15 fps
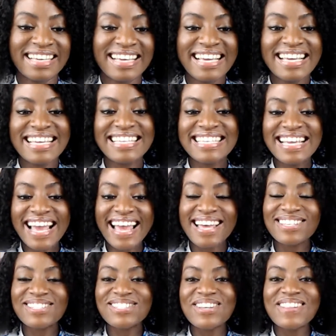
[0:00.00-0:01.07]
Yeah,
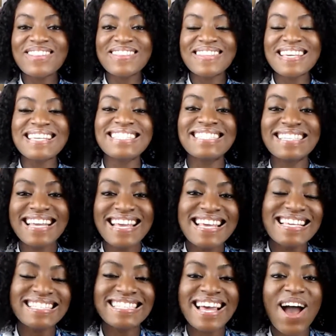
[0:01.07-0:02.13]
so this
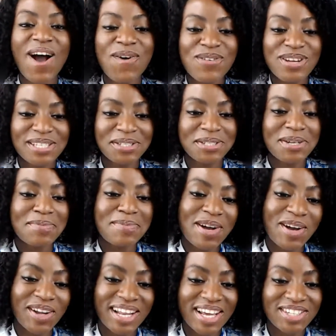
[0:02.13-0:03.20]
is our summer
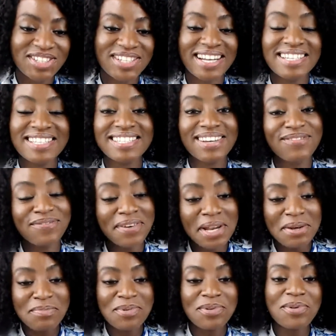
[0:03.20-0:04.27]
collection, and it's
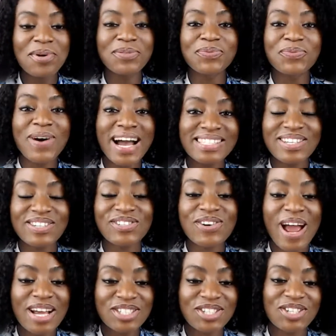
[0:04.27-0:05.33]
available on
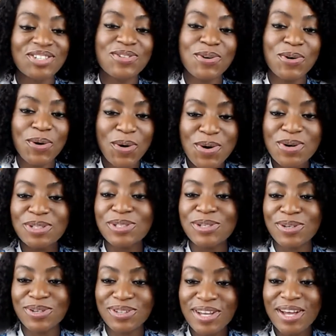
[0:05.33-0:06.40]

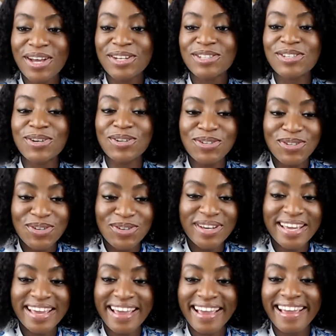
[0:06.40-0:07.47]

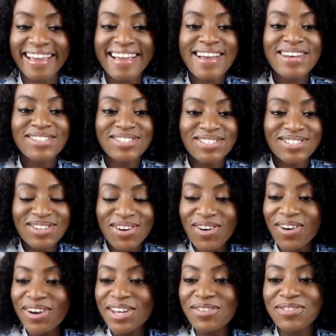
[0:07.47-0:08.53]
wiseattraction.co.uk.
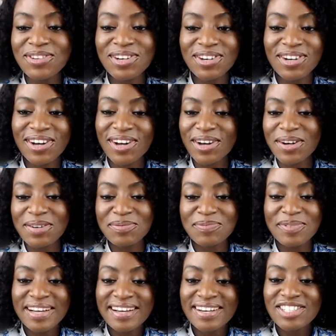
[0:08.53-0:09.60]
So if
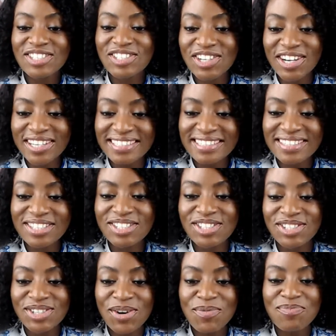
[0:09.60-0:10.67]
you're joining the
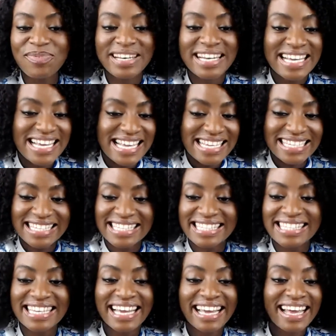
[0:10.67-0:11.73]
show,
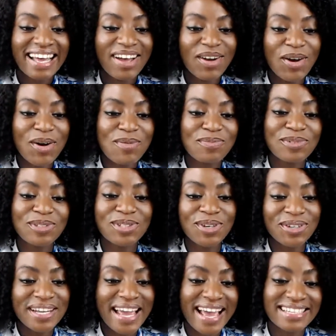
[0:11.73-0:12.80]
please
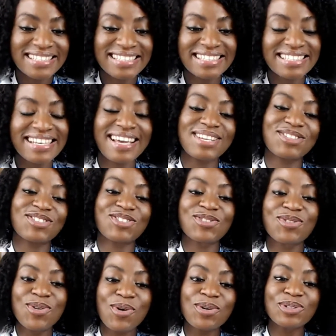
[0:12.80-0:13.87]
don't hesitate to
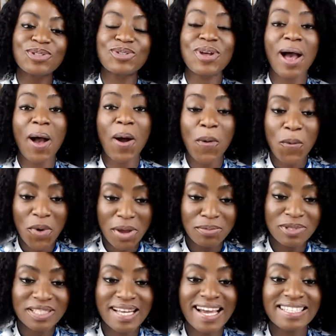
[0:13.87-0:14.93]
go to our
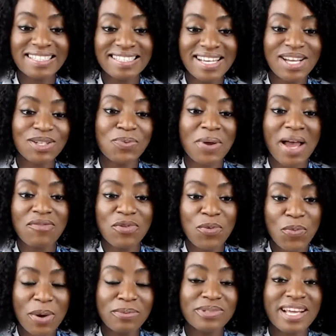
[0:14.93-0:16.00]
website. Yes, we have a
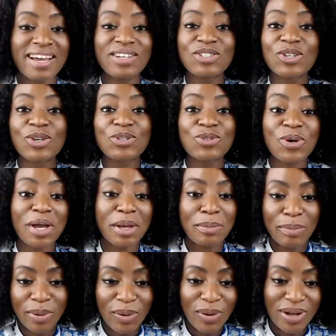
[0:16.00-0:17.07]
website. It's also a
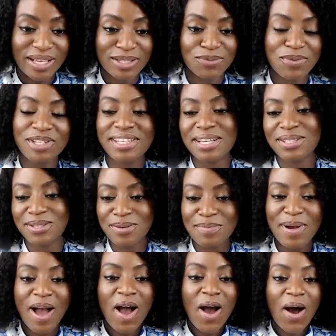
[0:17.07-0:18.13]
blog as well. There are some
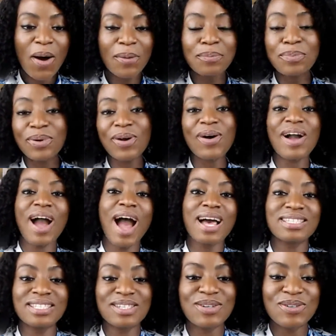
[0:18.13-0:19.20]
blog
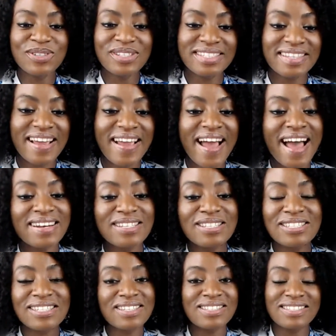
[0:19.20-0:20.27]
articles there, and
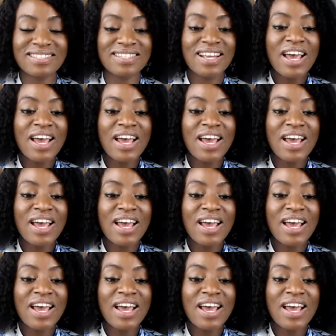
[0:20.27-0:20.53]
it's